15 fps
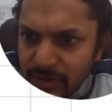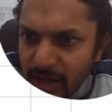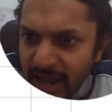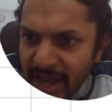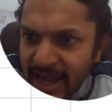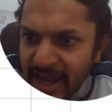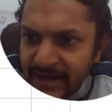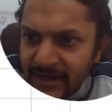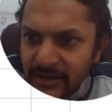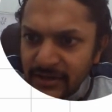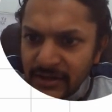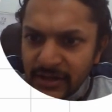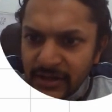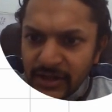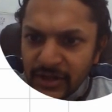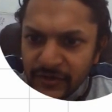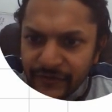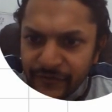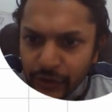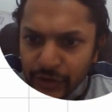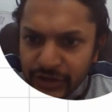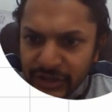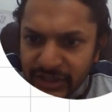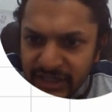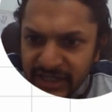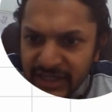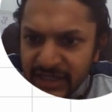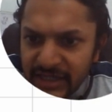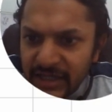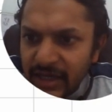and for
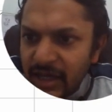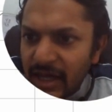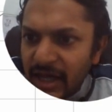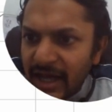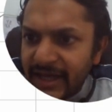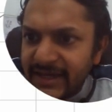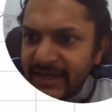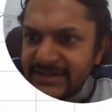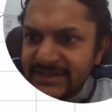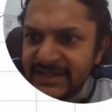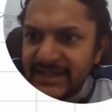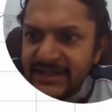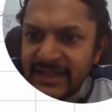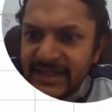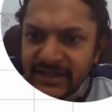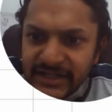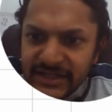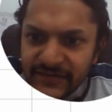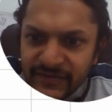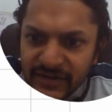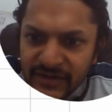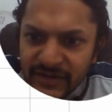T, I can say that T will